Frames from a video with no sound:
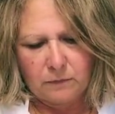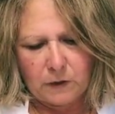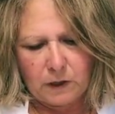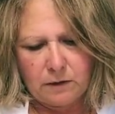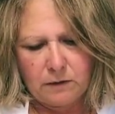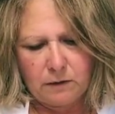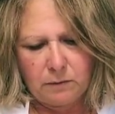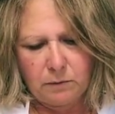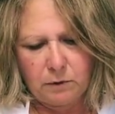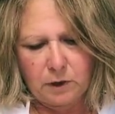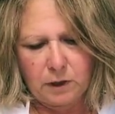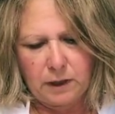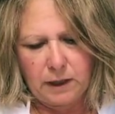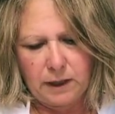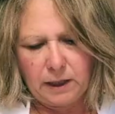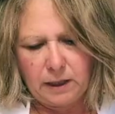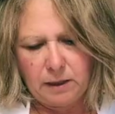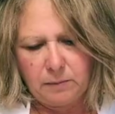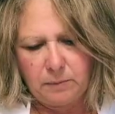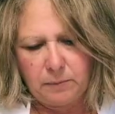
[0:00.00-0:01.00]
So we're gonna
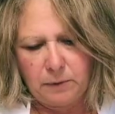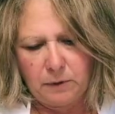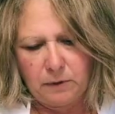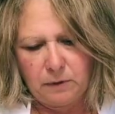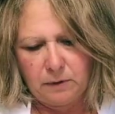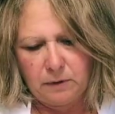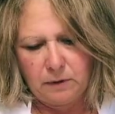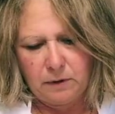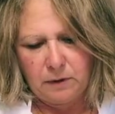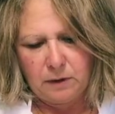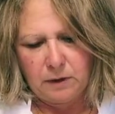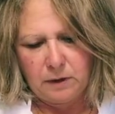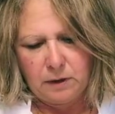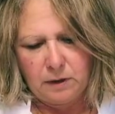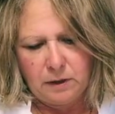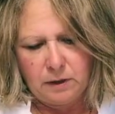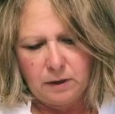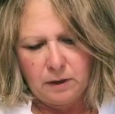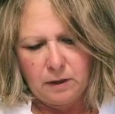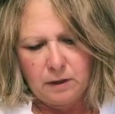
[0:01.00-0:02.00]
keep
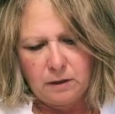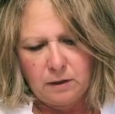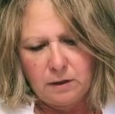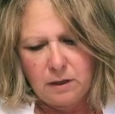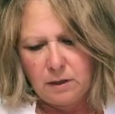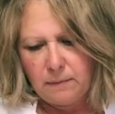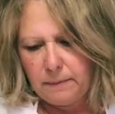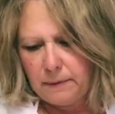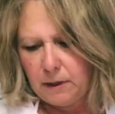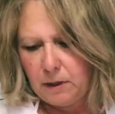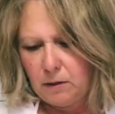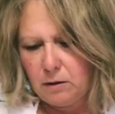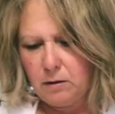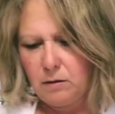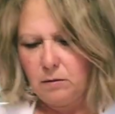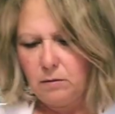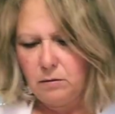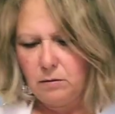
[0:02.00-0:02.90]
dipping